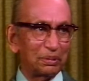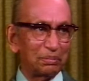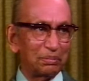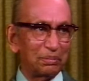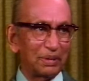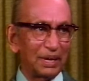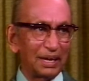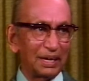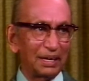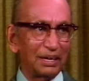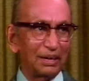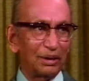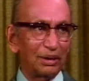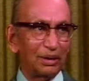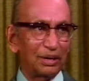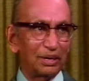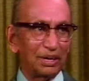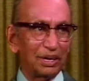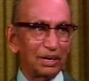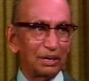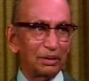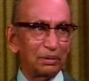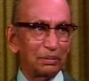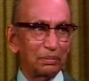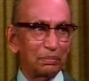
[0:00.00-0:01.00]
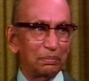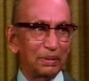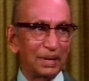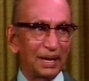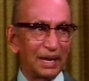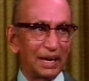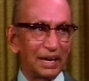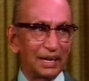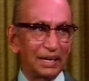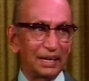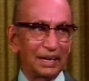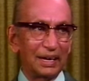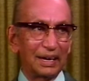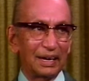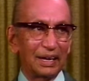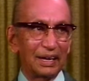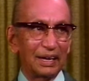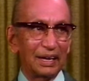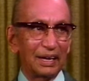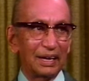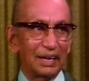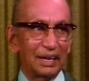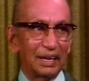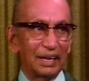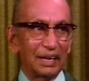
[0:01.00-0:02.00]
my daughter to bed.
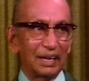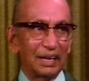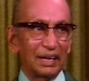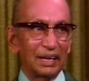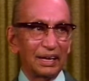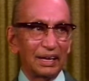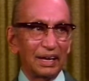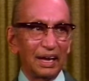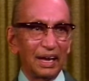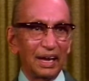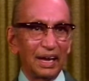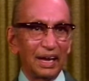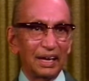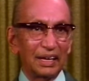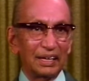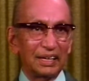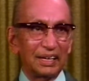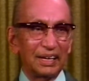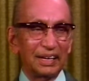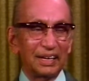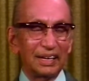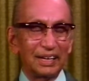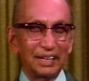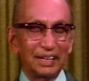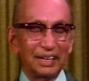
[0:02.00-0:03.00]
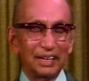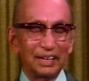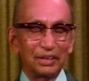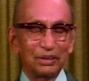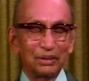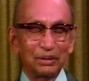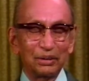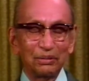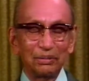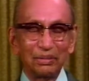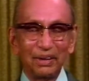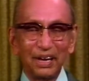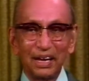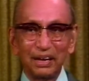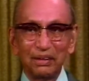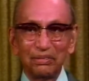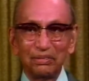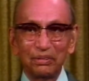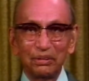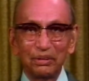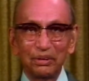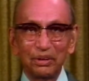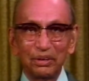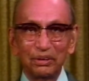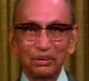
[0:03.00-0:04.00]
I said, isn't your wife
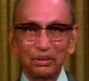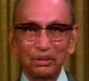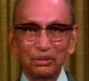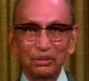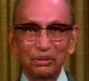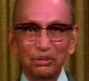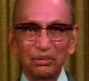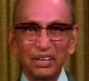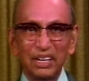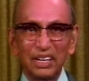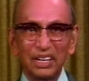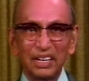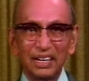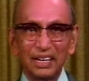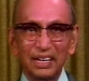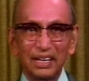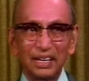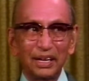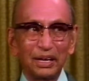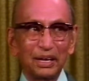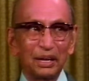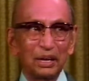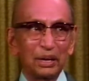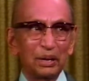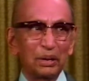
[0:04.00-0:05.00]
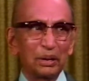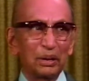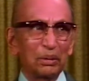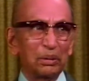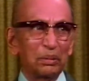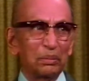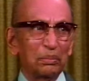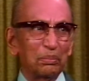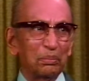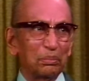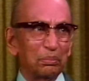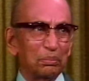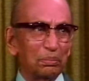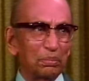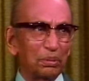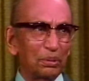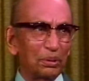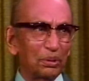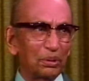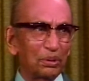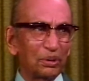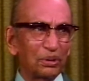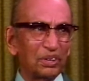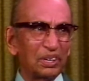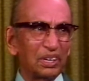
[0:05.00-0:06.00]
going to do it?
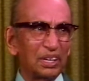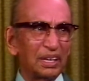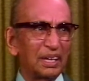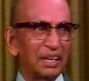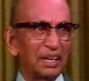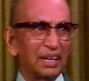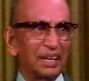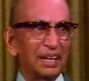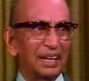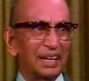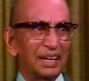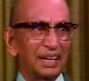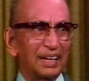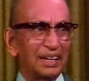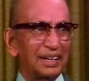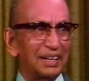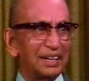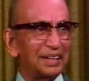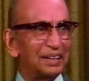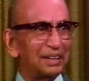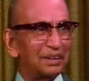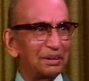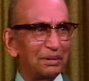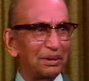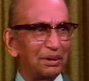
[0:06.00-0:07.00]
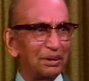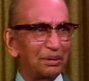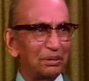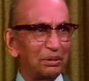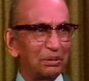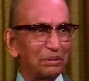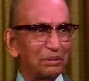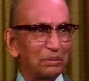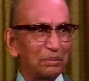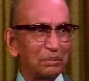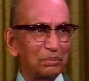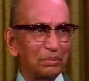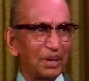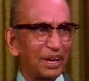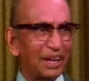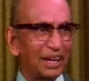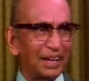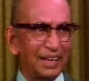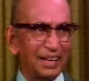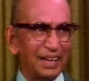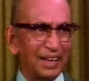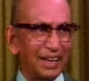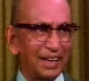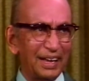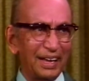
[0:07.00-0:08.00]
Bose, it is not
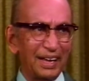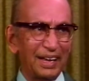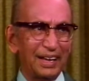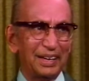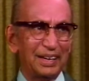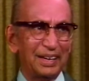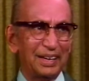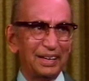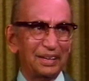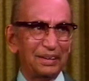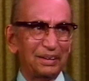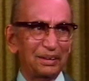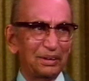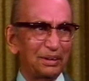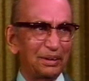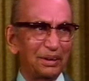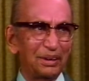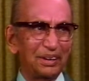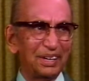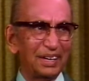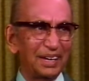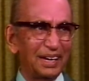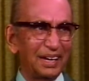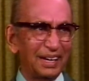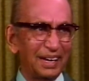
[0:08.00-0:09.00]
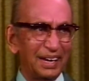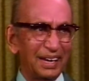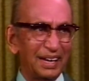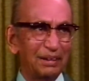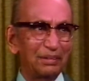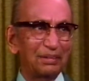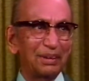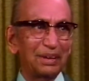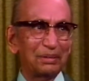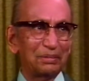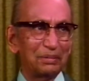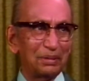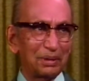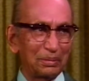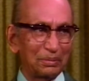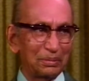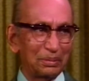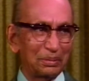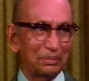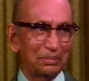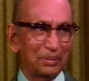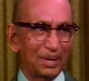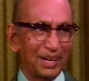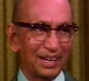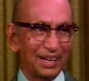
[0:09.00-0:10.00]
Romania. It is not he was from
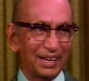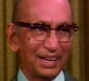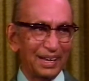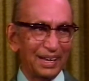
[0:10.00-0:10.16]
Romania.